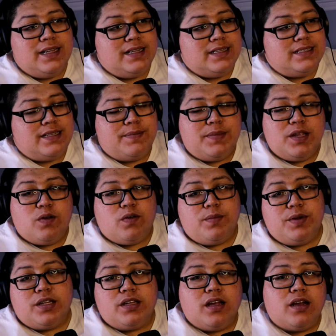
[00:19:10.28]
something you want
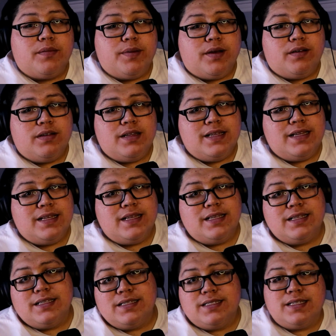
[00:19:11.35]
me to talk about,
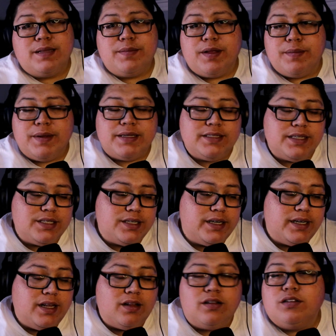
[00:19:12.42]
send me a message,
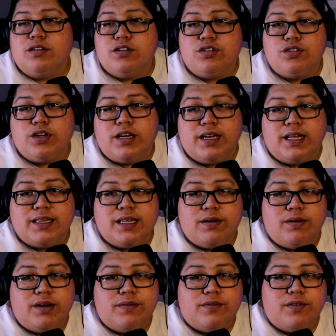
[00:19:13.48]
and I'll try to get that
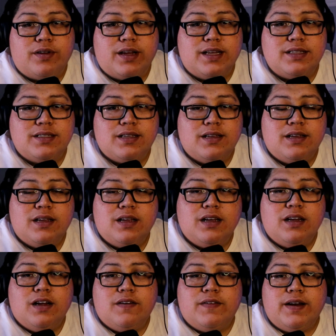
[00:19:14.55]
ready for you guys.
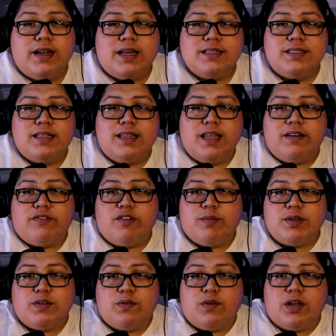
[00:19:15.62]
Alright guys, thank you very
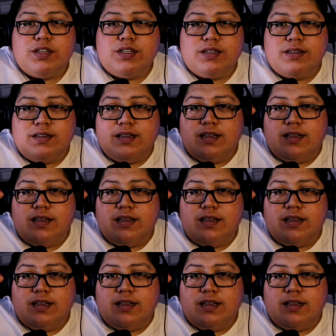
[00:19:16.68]
much for watching.